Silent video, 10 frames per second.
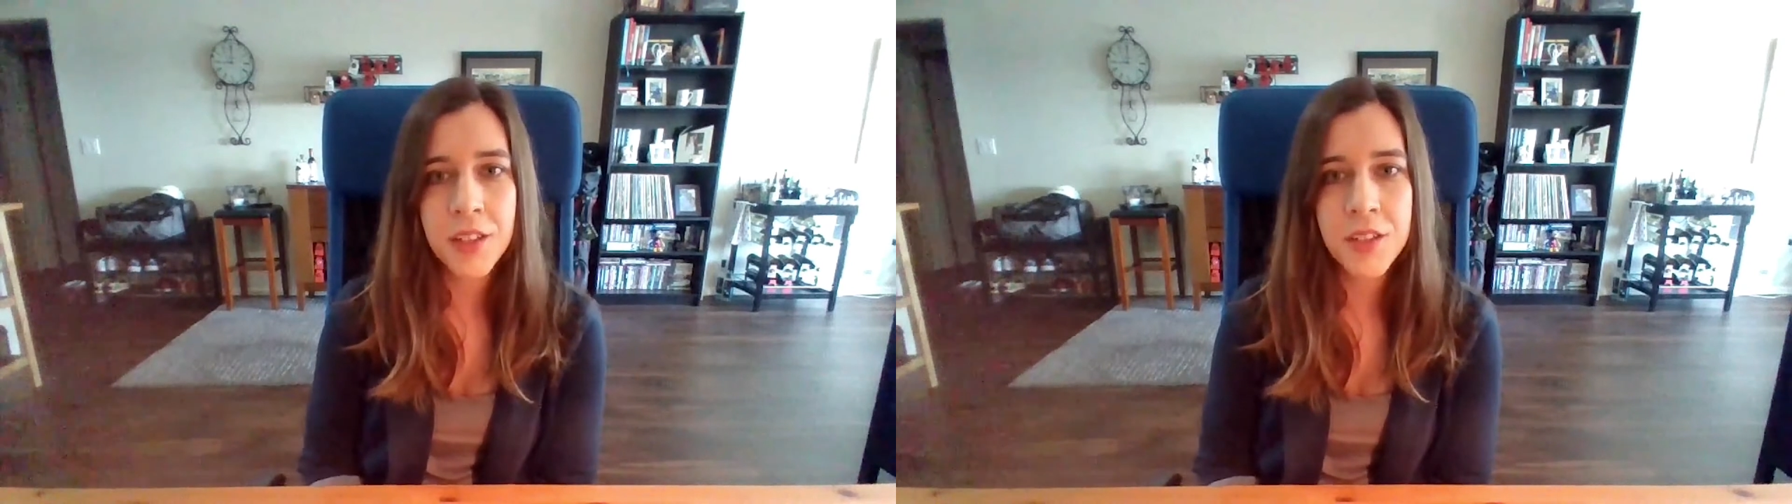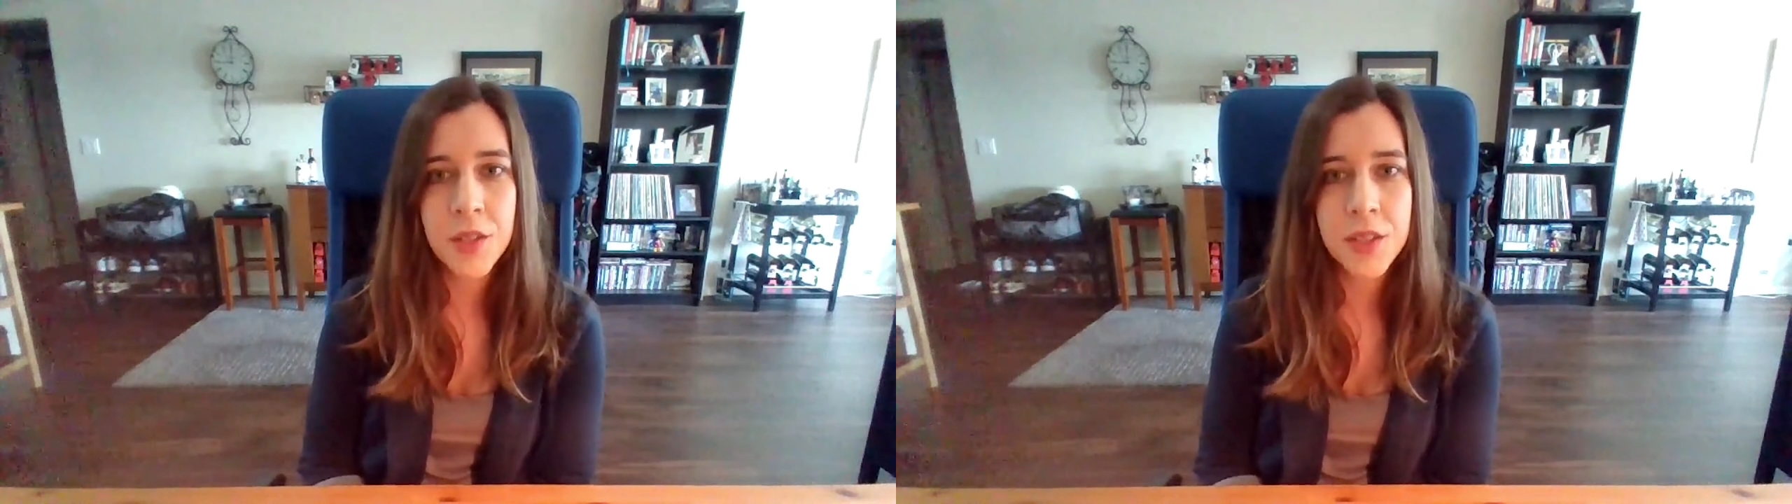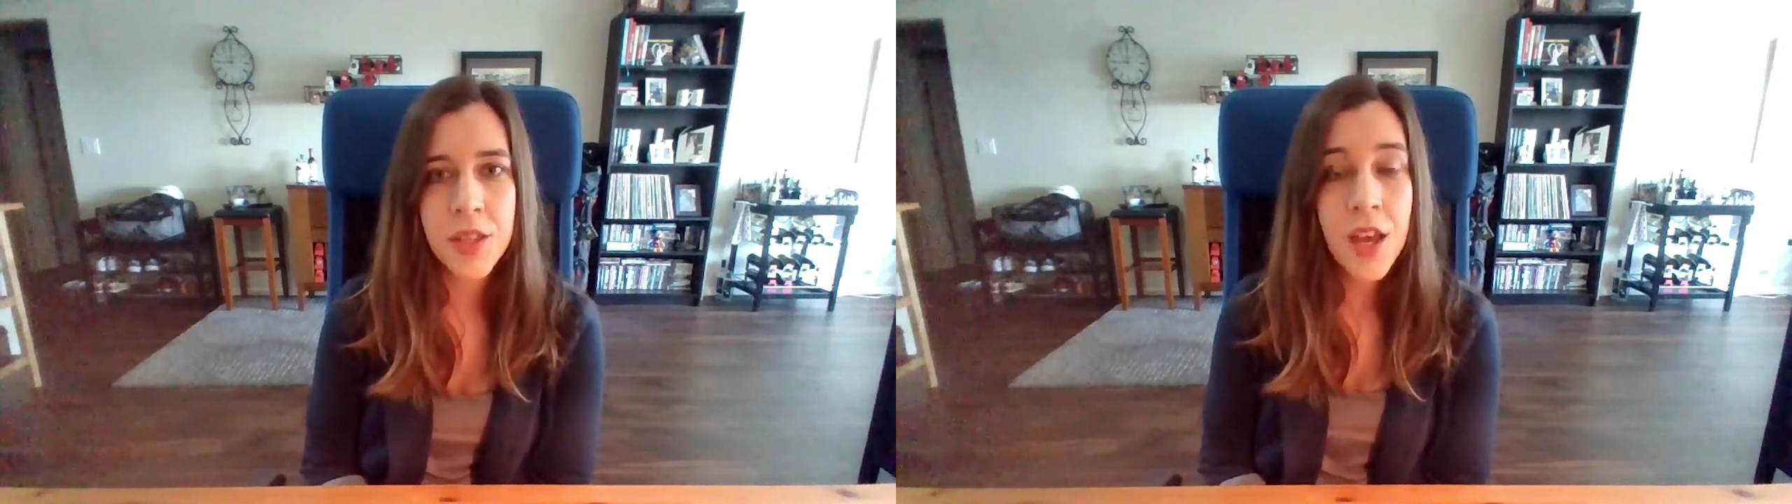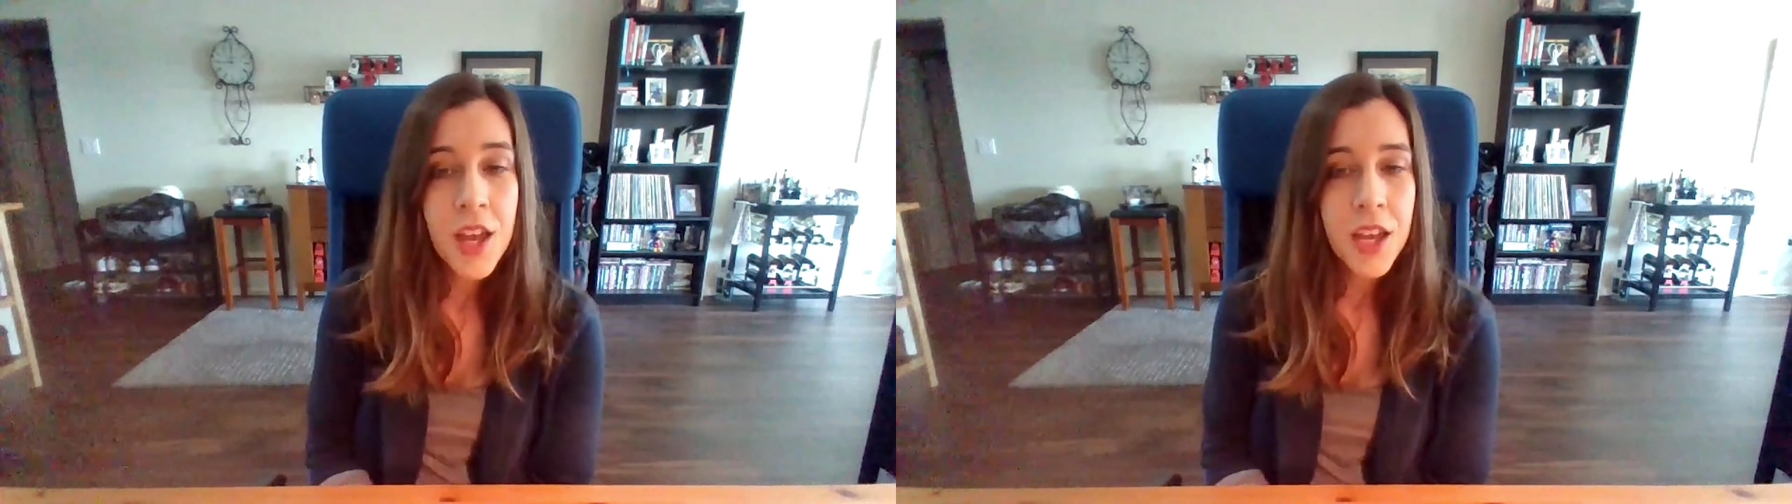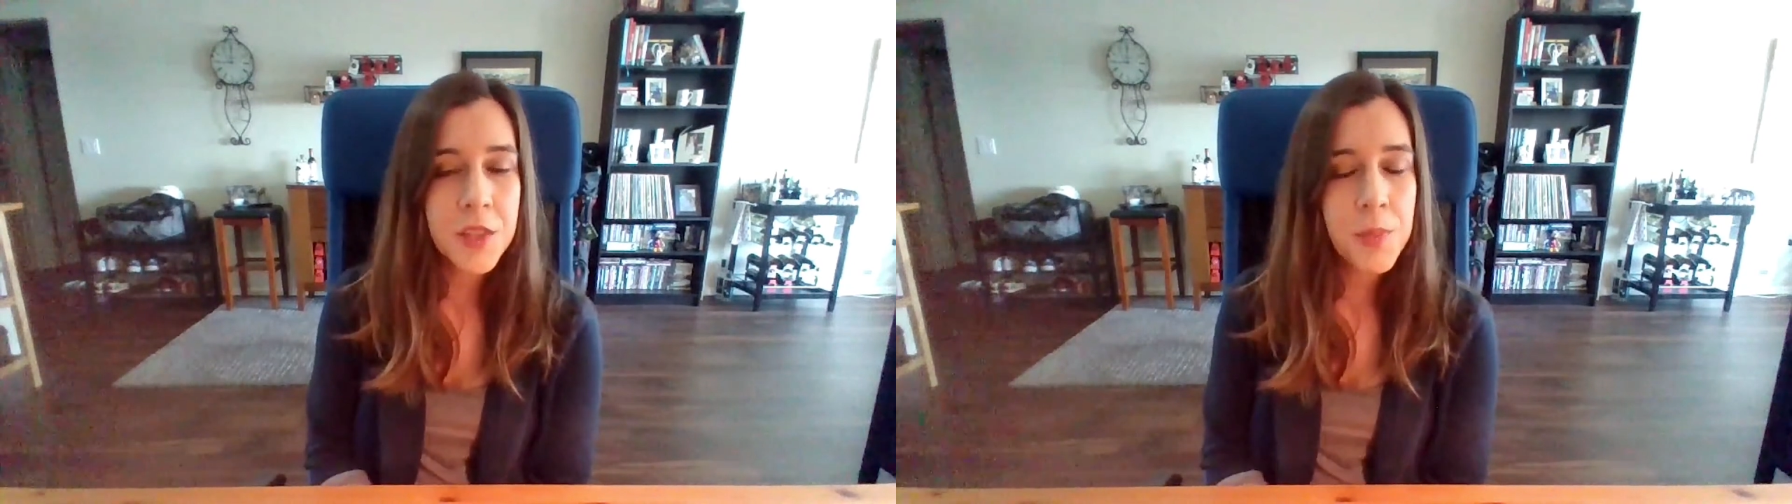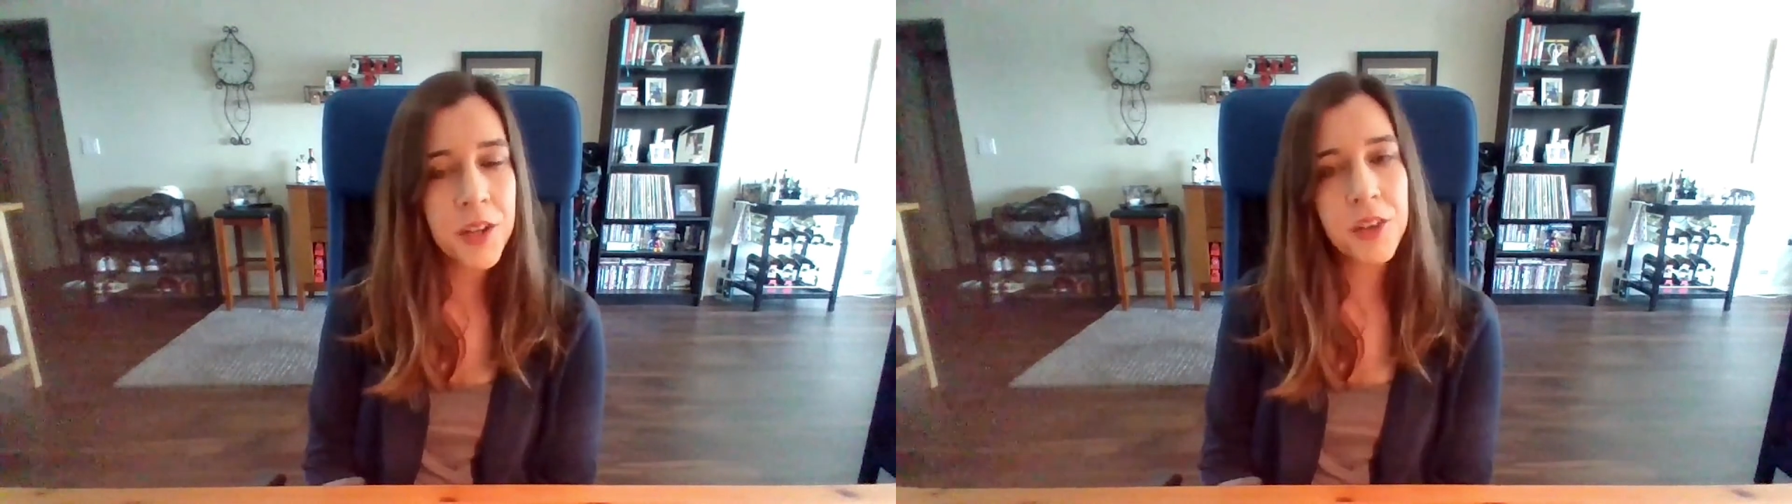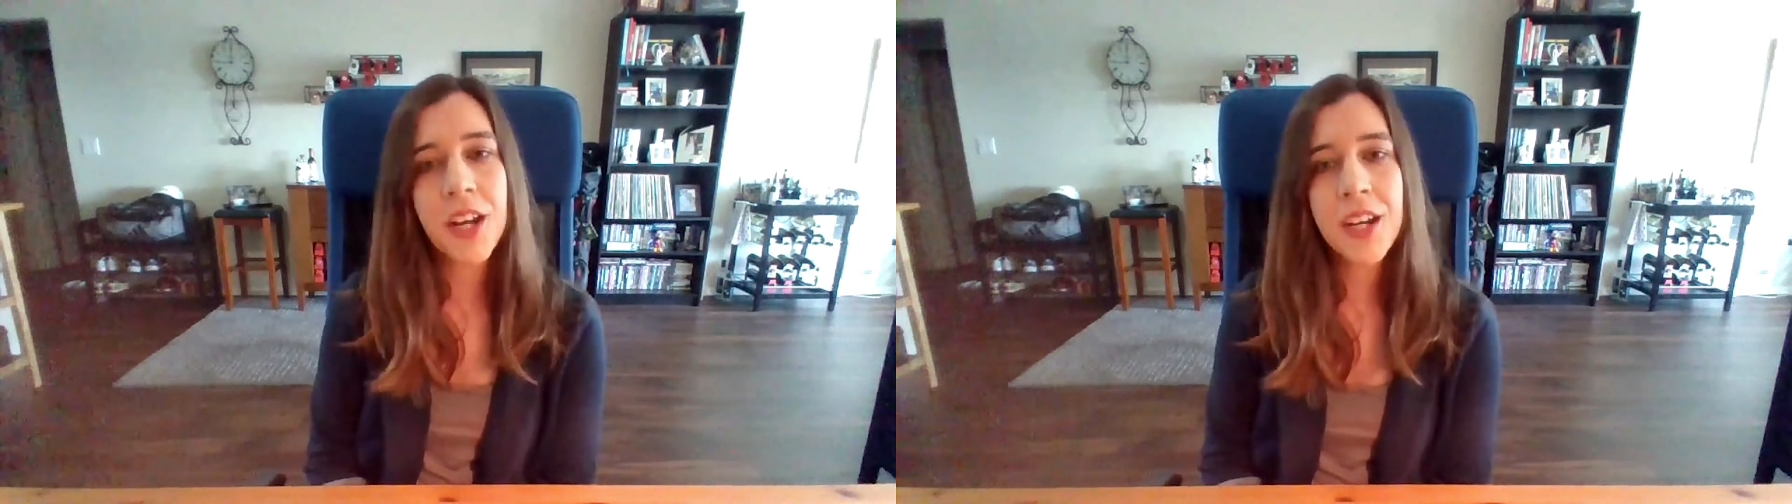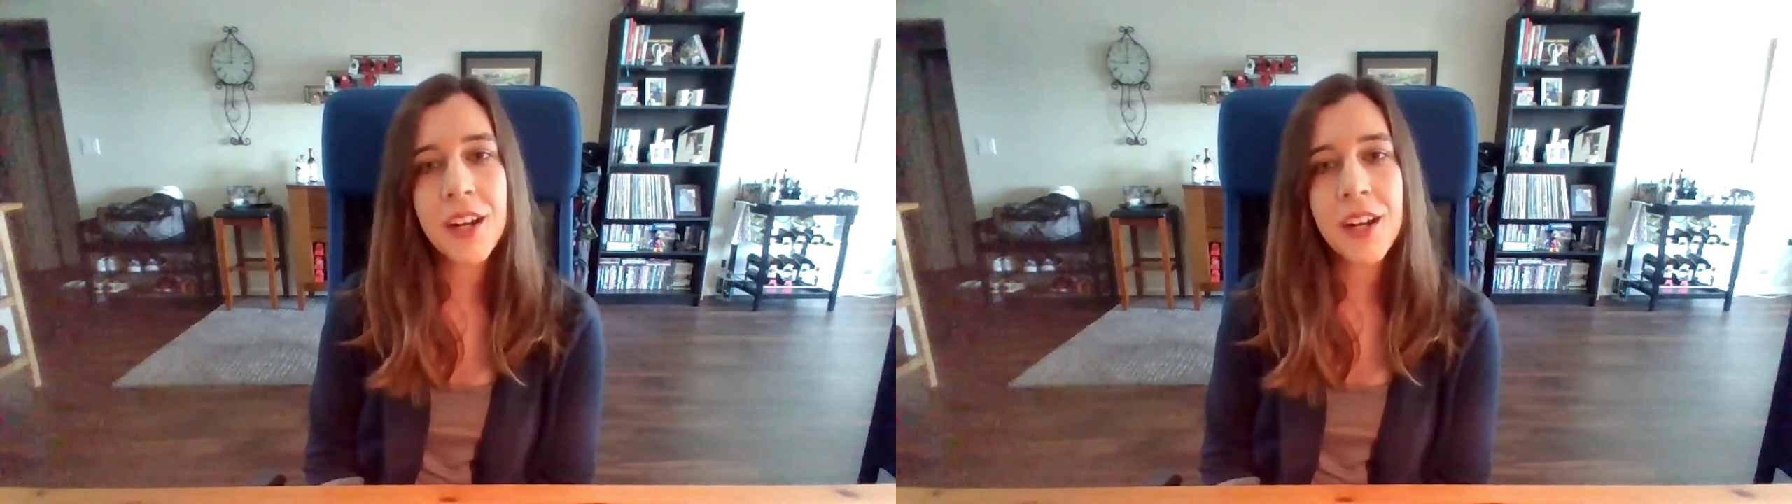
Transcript: So it's been a great